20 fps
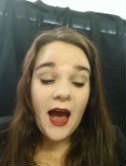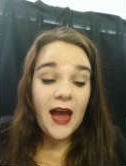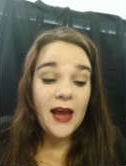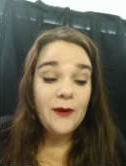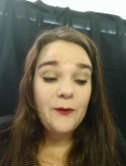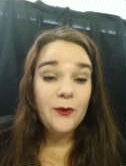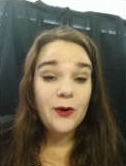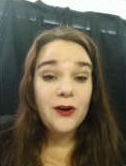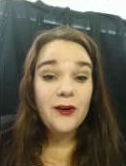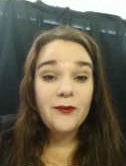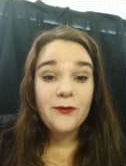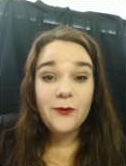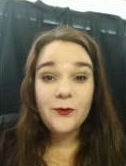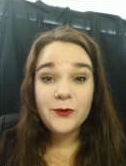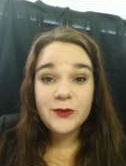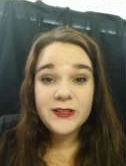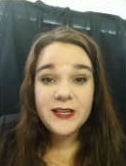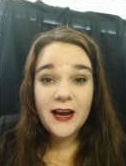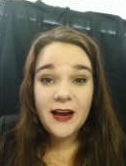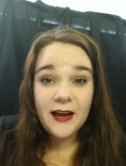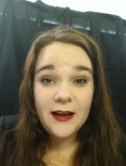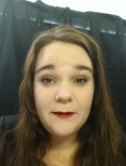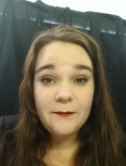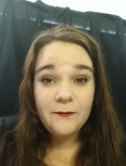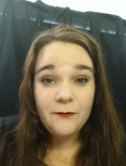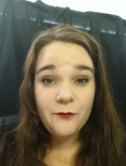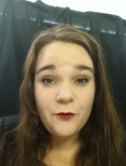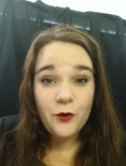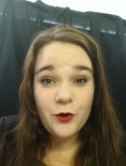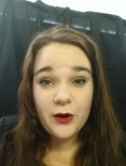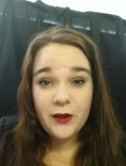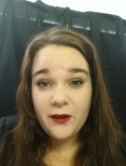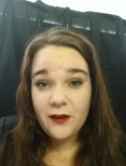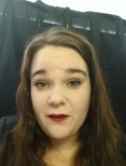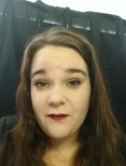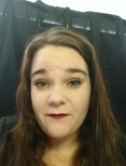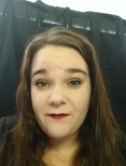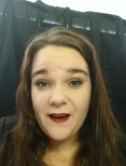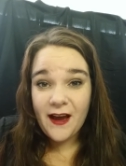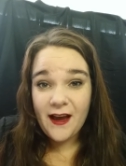I work full time,
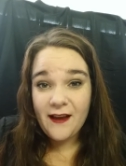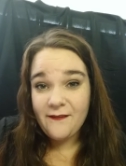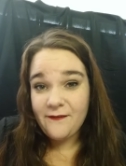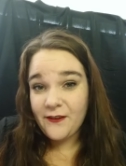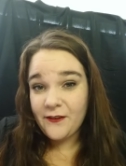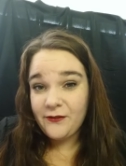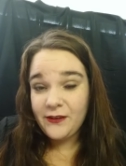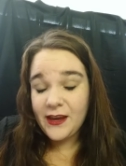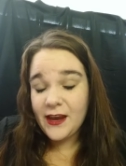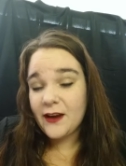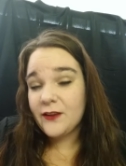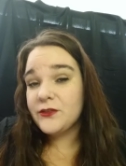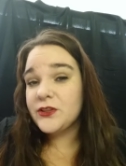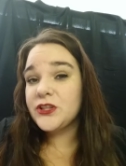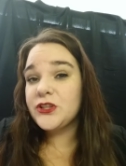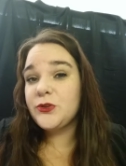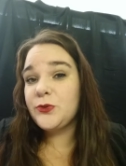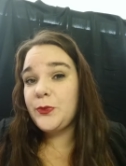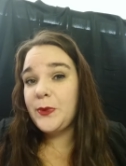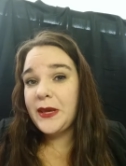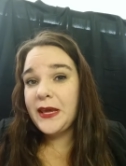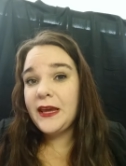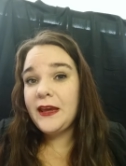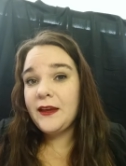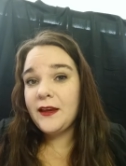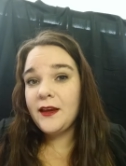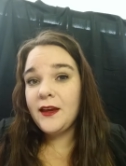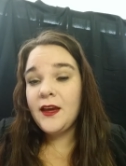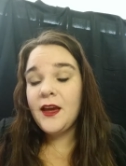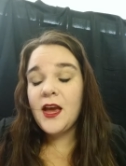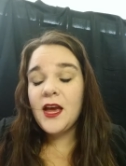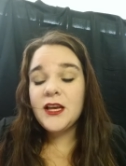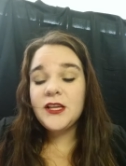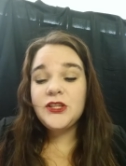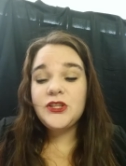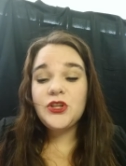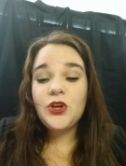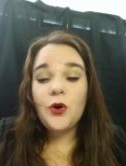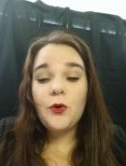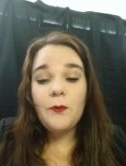45, 50 hours a week,
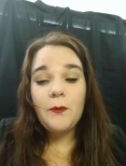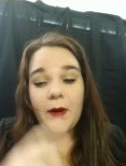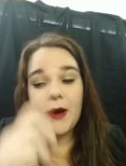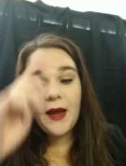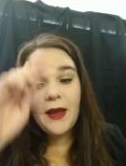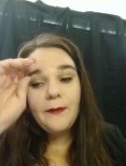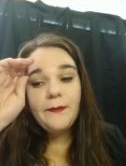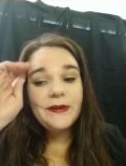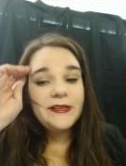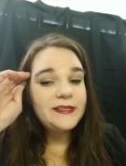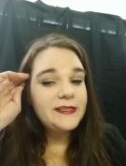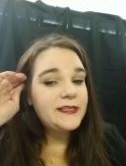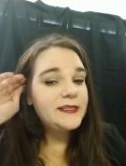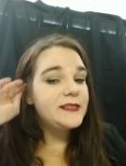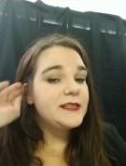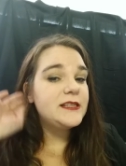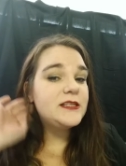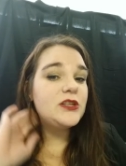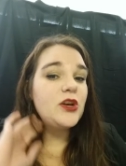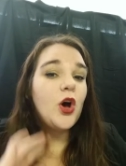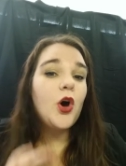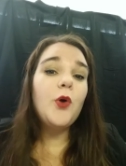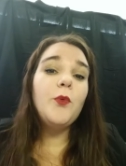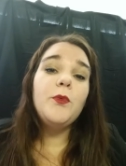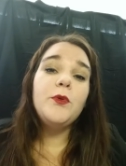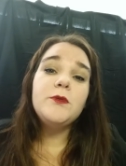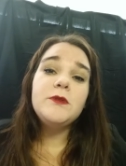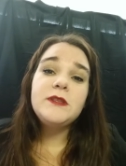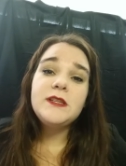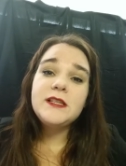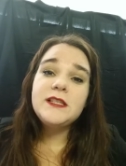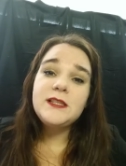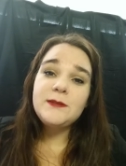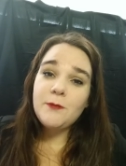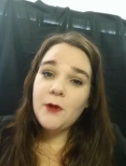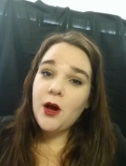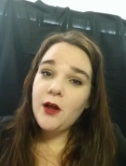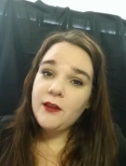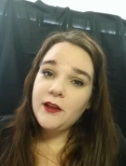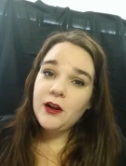so my business is almost a
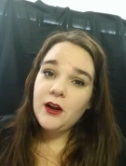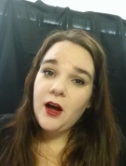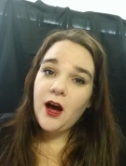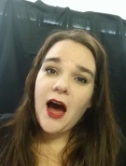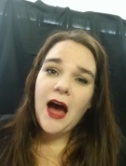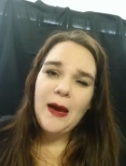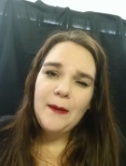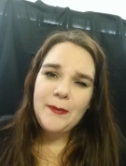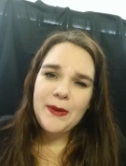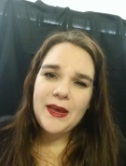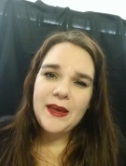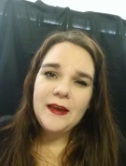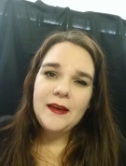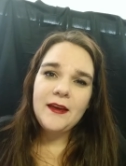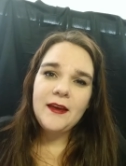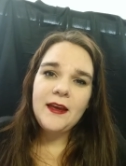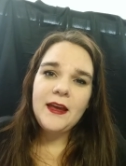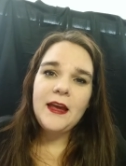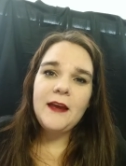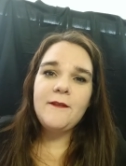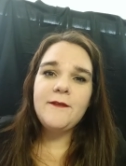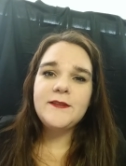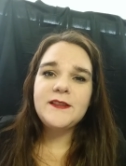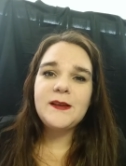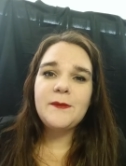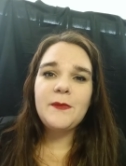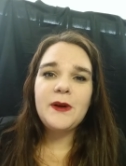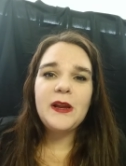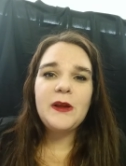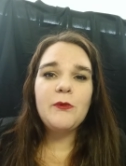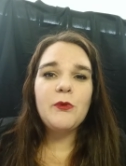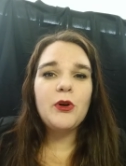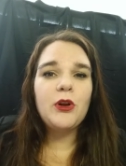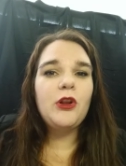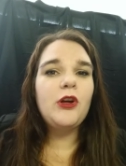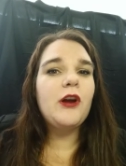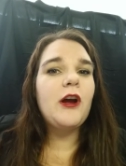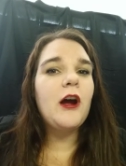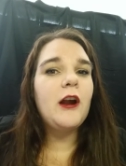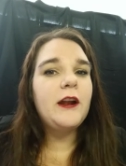small little hobby if somebody were to
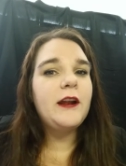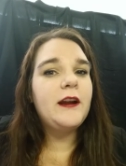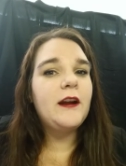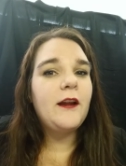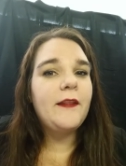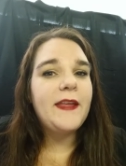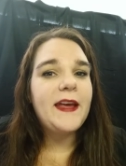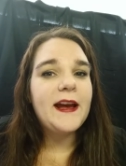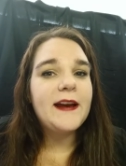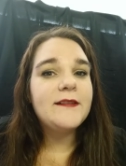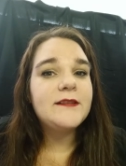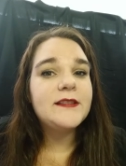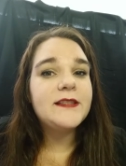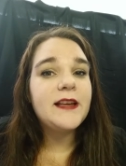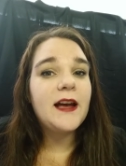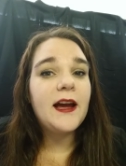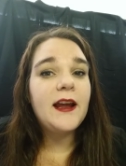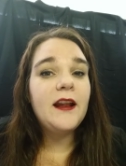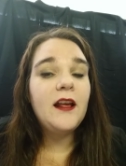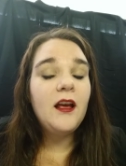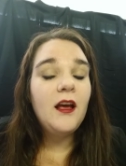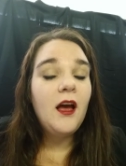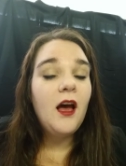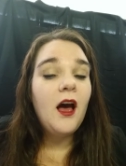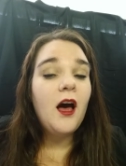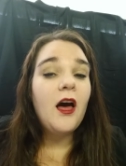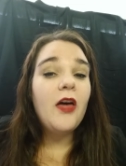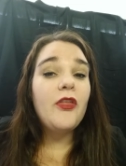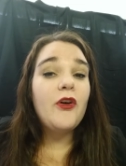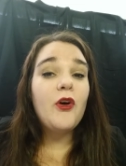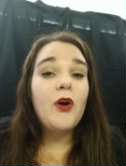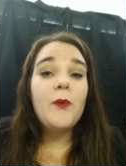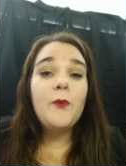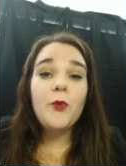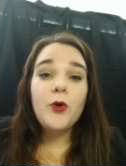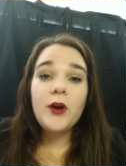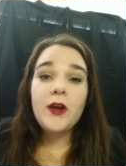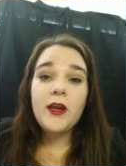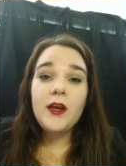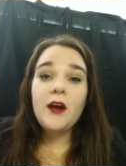look on it on the outside. Although I'm
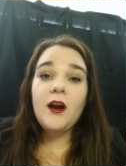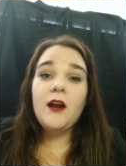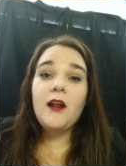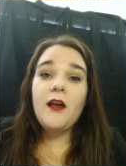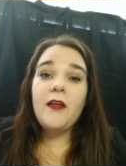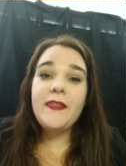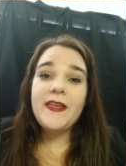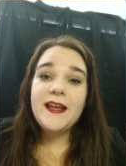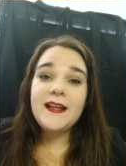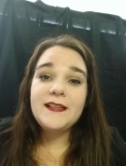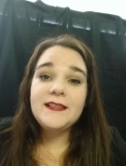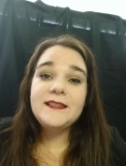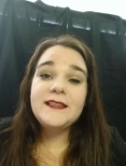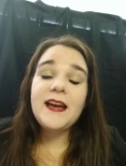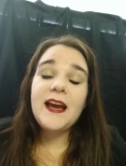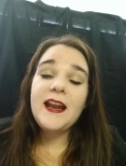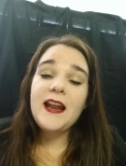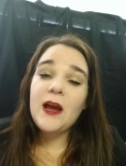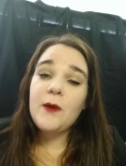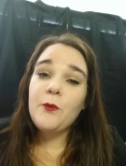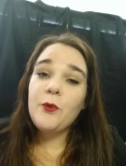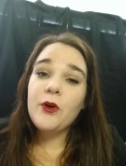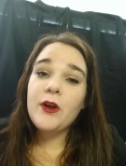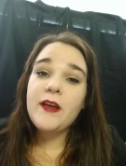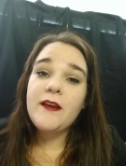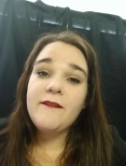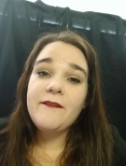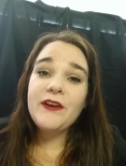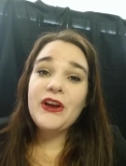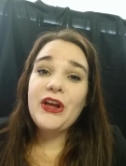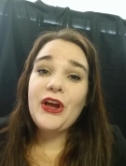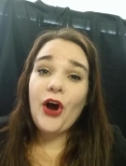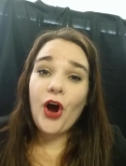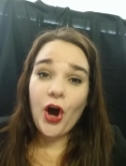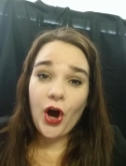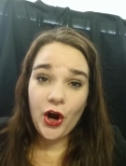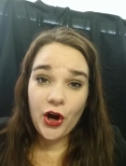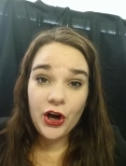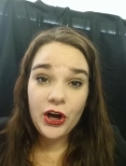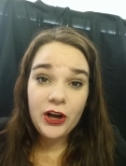working on it on the inside, I'm working very
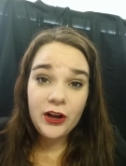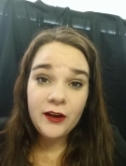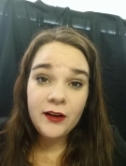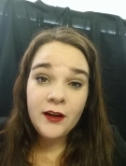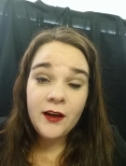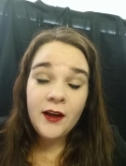hard.